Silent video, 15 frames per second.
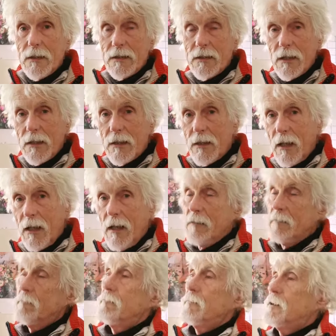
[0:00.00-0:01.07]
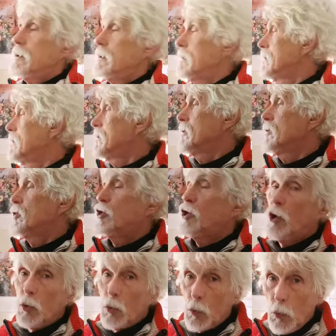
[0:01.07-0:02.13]

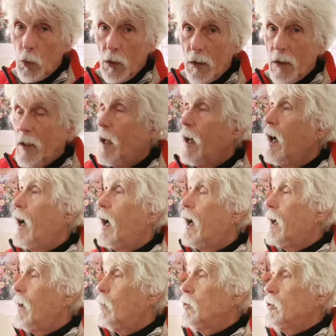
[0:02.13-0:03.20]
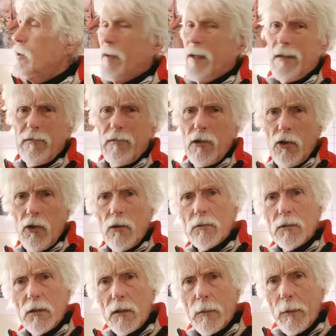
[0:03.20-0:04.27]
Z6iii, which I've had for a long
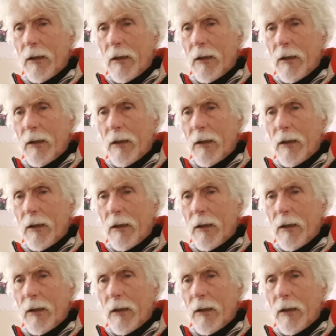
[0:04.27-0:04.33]
time